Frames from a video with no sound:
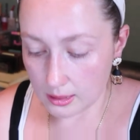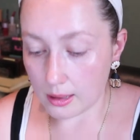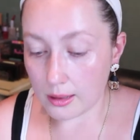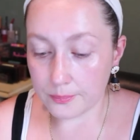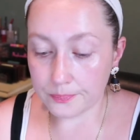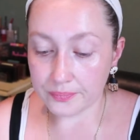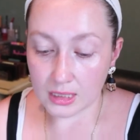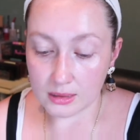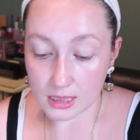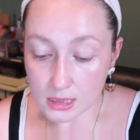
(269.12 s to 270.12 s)
Um,
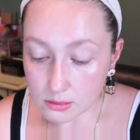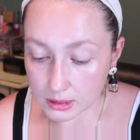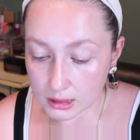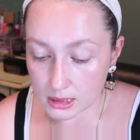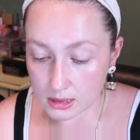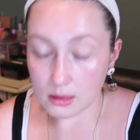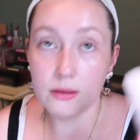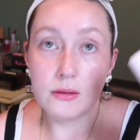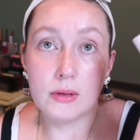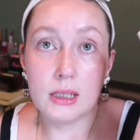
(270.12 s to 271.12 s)
this one is
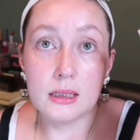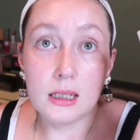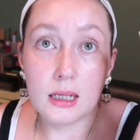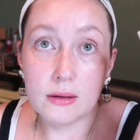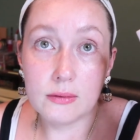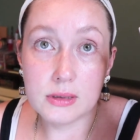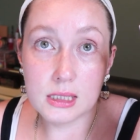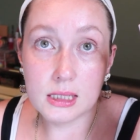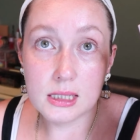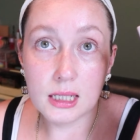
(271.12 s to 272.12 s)
another one that I was
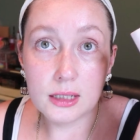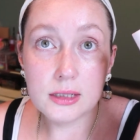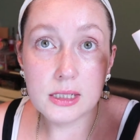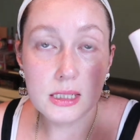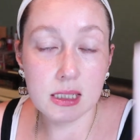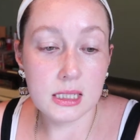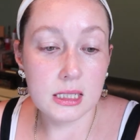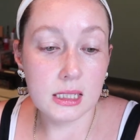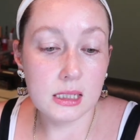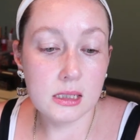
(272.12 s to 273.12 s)
excited to
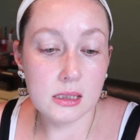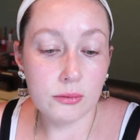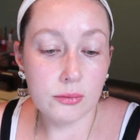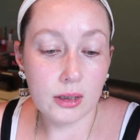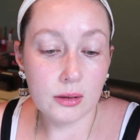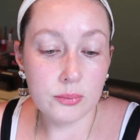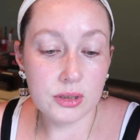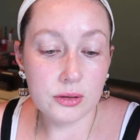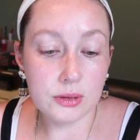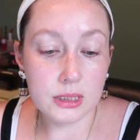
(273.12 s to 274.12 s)
see. It's the Rare
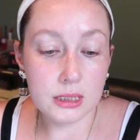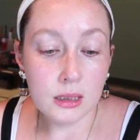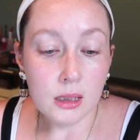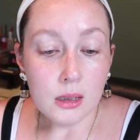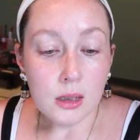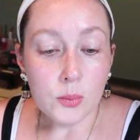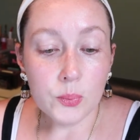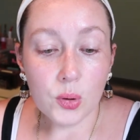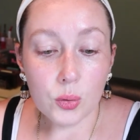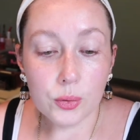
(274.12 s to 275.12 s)
Beauty
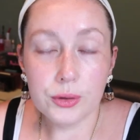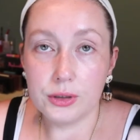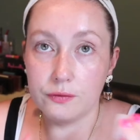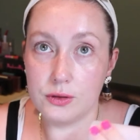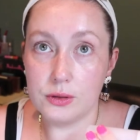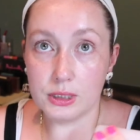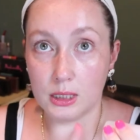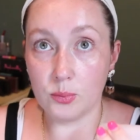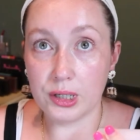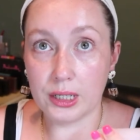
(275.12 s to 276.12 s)
Pore
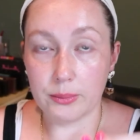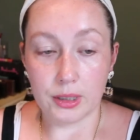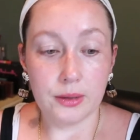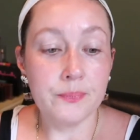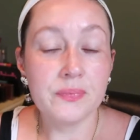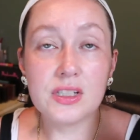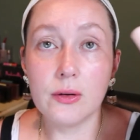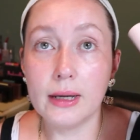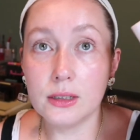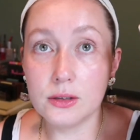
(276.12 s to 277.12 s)
Diffusing Primer. So
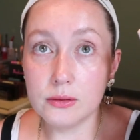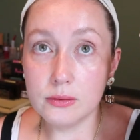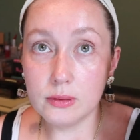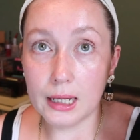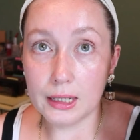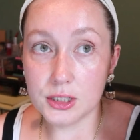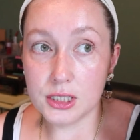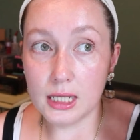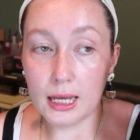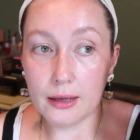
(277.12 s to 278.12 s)
I do
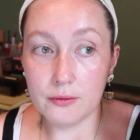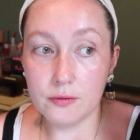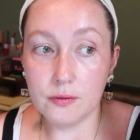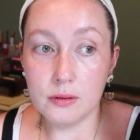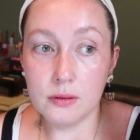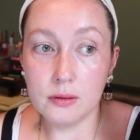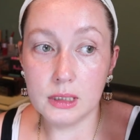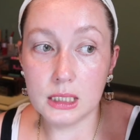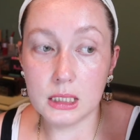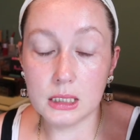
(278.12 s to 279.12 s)
actually have
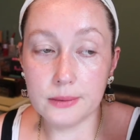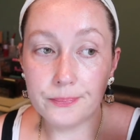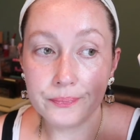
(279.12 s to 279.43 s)
the